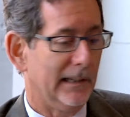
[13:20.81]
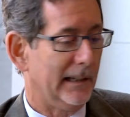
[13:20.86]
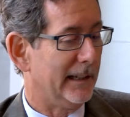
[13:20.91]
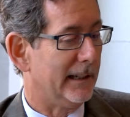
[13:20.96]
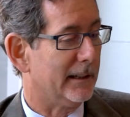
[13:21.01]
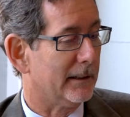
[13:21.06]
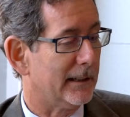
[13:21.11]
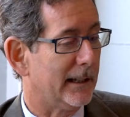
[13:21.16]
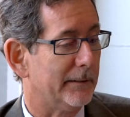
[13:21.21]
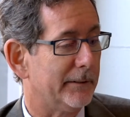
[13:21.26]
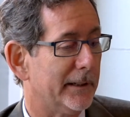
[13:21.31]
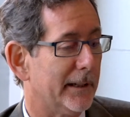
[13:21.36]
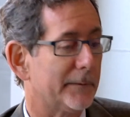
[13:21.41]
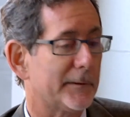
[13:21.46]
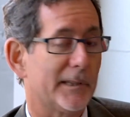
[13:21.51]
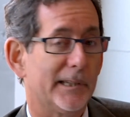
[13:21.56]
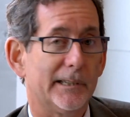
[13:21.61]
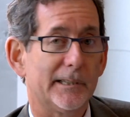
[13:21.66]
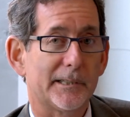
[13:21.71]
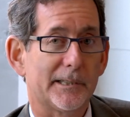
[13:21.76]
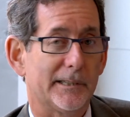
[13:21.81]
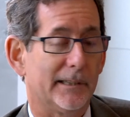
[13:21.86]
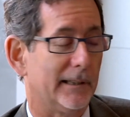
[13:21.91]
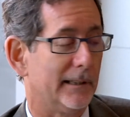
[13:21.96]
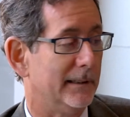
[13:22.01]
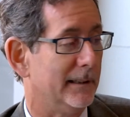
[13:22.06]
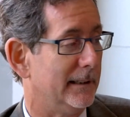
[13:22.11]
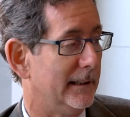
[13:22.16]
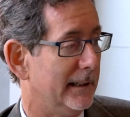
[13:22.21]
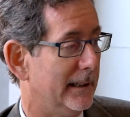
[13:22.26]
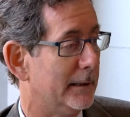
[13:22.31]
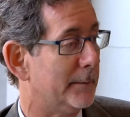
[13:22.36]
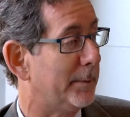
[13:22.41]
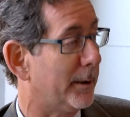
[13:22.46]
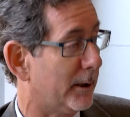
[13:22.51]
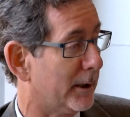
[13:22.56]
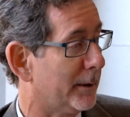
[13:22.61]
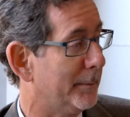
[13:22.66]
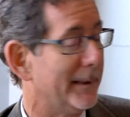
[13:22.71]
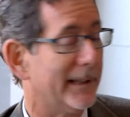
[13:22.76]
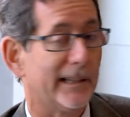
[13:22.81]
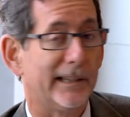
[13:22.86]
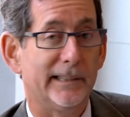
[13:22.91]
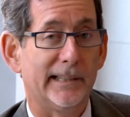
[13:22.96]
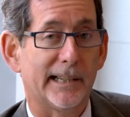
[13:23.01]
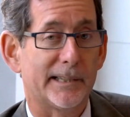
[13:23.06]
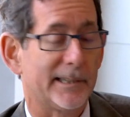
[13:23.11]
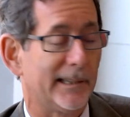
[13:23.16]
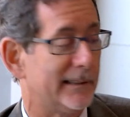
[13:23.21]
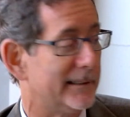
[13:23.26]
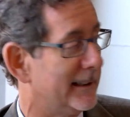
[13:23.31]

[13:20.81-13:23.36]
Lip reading: He'll have enough seats in the parliament, the Knesset,